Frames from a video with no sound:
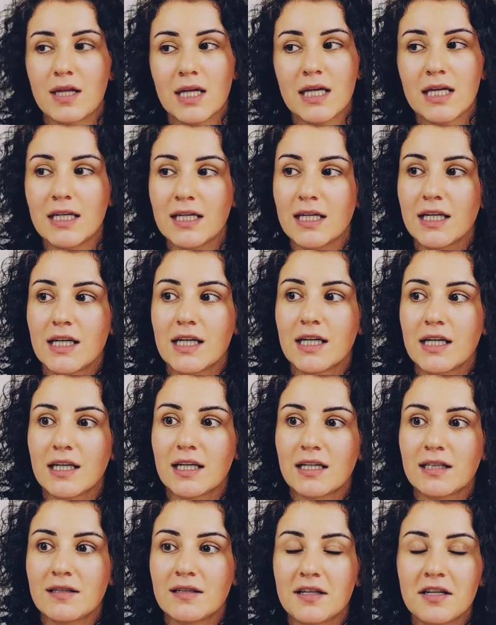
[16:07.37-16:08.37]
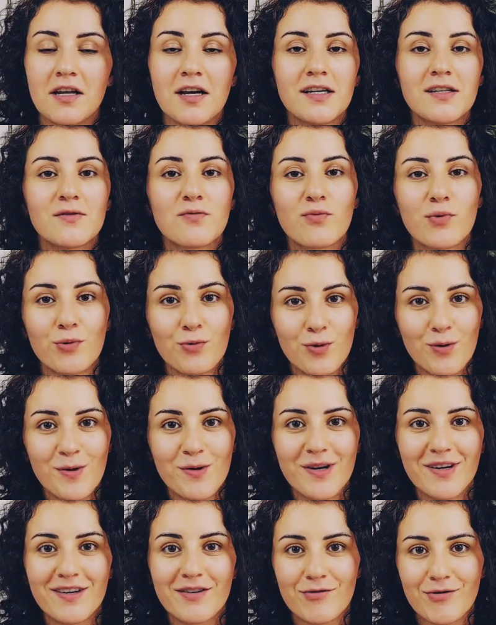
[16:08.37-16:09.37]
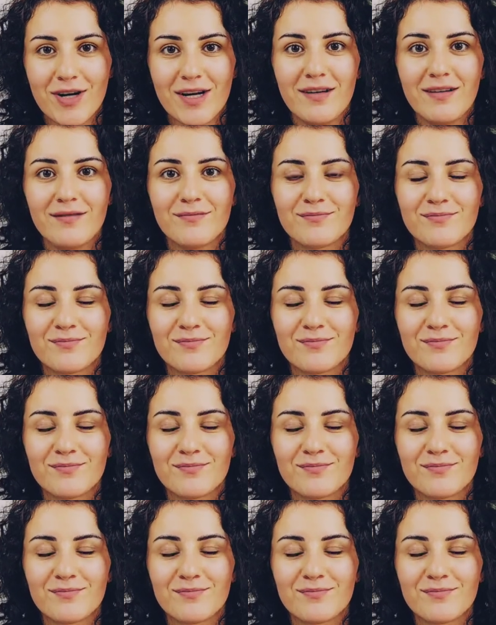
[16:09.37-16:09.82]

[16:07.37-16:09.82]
then it's a nice reward, right?